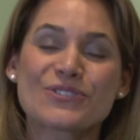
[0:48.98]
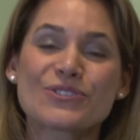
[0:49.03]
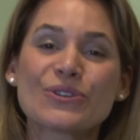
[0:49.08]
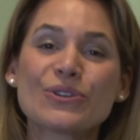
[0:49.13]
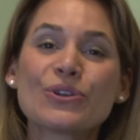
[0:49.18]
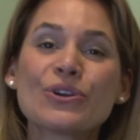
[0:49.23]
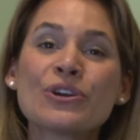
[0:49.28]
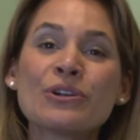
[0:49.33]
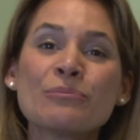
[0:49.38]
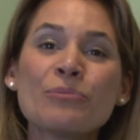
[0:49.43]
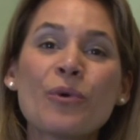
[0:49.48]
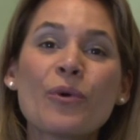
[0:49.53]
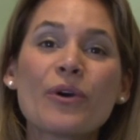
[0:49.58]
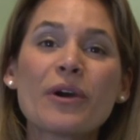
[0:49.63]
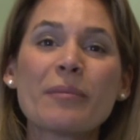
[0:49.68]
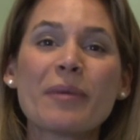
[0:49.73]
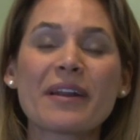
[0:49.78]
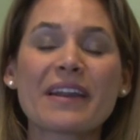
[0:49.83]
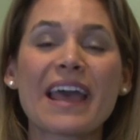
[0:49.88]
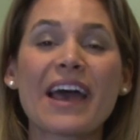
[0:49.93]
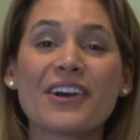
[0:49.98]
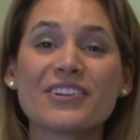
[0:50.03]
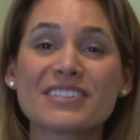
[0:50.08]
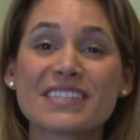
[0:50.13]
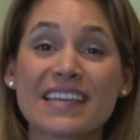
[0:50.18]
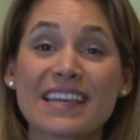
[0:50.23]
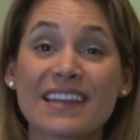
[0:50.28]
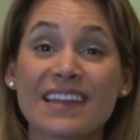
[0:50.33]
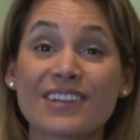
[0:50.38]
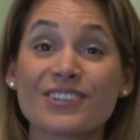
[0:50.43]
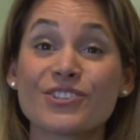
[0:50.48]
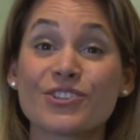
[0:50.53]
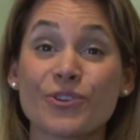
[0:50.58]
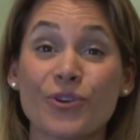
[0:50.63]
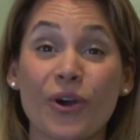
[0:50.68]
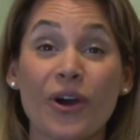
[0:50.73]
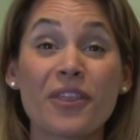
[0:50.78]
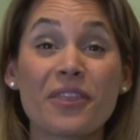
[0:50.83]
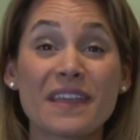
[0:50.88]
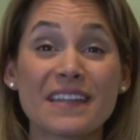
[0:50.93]
To learn more about how to connect to
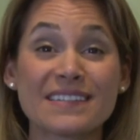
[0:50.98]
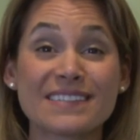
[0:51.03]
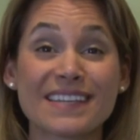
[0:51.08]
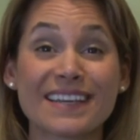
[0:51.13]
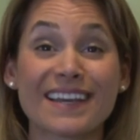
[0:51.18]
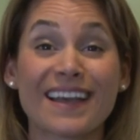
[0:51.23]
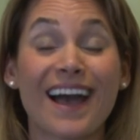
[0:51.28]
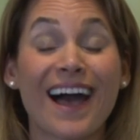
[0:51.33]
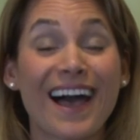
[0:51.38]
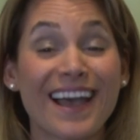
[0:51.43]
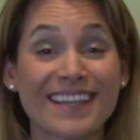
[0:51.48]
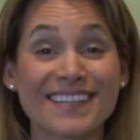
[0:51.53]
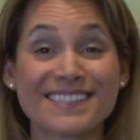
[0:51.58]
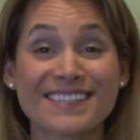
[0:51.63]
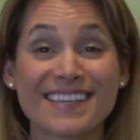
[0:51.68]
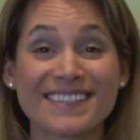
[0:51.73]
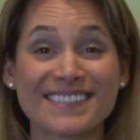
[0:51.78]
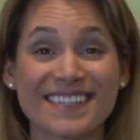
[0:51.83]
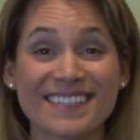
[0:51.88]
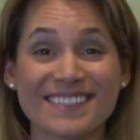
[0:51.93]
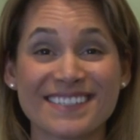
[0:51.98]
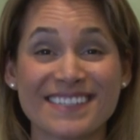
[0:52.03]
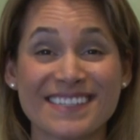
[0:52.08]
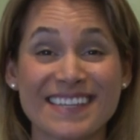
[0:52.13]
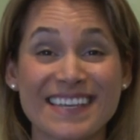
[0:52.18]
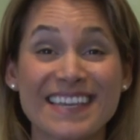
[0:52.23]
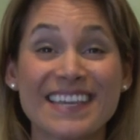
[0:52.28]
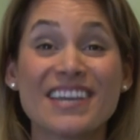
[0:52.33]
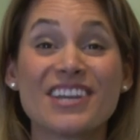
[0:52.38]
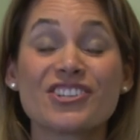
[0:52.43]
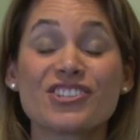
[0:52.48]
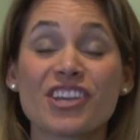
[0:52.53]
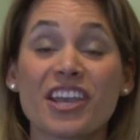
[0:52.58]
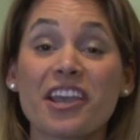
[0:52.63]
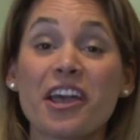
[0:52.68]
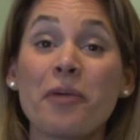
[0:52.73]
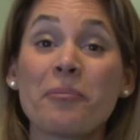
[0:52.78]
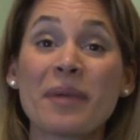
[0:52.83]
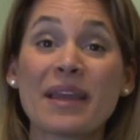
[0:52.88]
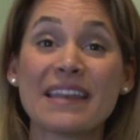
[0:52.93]
your authentic highest identity,
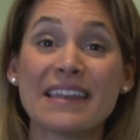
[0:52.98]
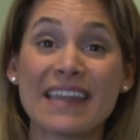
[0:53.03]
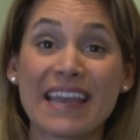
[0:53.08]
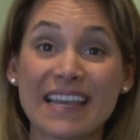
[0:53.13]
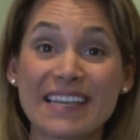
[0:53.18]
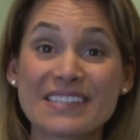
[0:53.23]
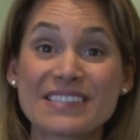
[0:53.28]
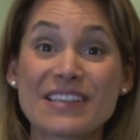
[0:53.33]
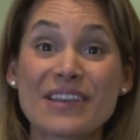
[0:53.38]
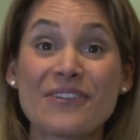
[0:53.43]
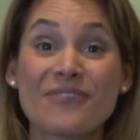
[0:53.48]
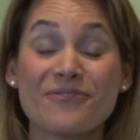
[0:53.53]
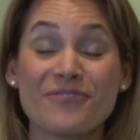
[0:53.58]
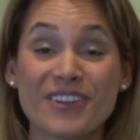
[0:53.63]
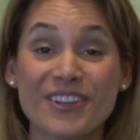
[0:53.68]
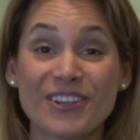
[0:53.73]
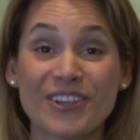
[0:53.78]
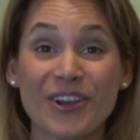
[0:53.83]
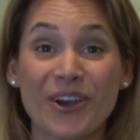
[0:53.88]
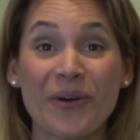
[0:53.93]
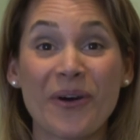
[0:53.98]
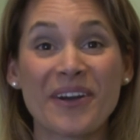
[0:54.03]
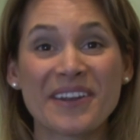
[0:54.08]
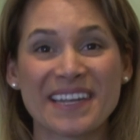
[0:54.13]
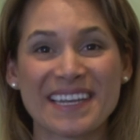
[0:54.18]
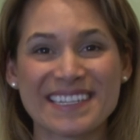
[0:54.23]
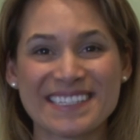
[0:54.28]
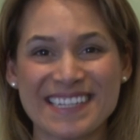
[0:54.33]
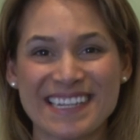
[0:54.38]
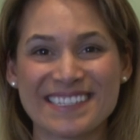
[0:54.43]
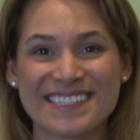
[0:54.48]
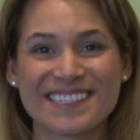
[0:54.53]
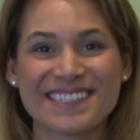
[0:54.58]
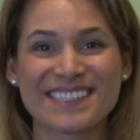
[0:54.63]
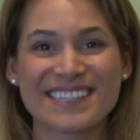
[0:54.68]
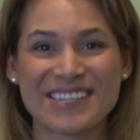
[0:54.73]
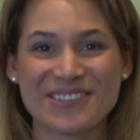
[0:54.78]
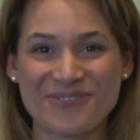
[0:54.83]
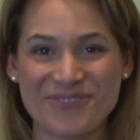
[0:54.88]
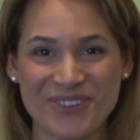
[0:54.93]
check out my next video on
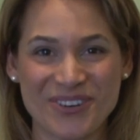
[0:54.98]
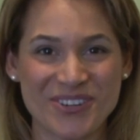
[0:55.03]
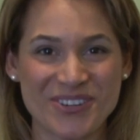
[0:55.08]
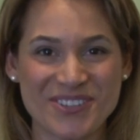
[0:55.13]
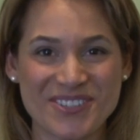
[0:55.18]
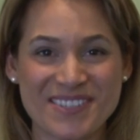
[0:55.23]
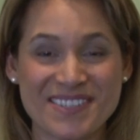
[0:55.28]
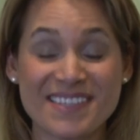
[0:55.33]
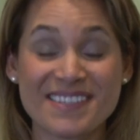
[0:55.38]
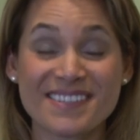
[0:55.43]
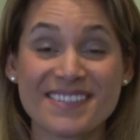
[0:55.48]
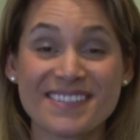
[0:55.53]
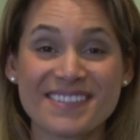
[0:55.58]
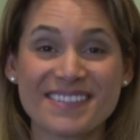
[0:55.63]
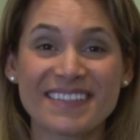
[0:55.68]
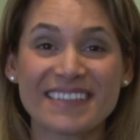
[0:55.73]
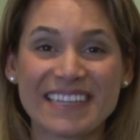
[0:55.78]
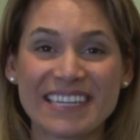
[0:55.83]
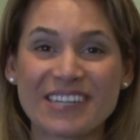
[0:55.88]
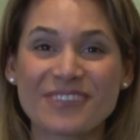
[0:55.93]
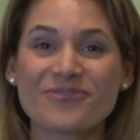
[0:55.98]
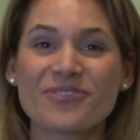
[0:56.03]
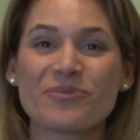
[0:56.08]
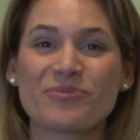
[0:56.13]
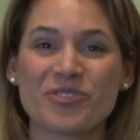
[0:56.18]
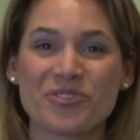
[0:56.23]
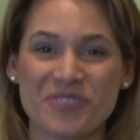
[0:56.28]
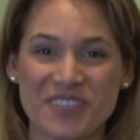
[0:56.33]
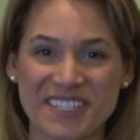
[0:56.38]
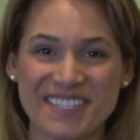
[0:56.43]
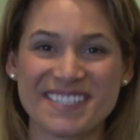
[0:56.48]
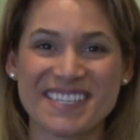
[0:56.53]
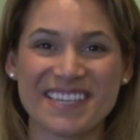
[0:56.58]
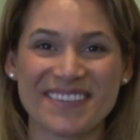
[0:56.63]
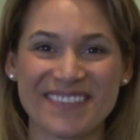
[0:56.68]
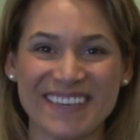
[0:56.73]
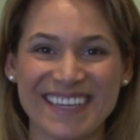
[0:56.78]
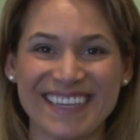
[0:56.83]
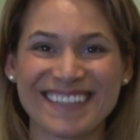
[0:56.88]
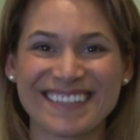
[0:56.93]
identity first. This is Delina from Reveal
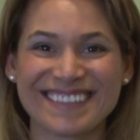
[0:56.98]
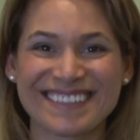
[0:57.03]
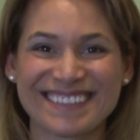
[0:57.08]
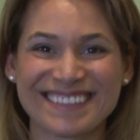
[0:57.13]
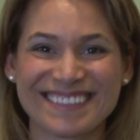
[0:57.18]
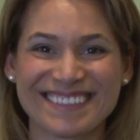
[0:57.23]
TV.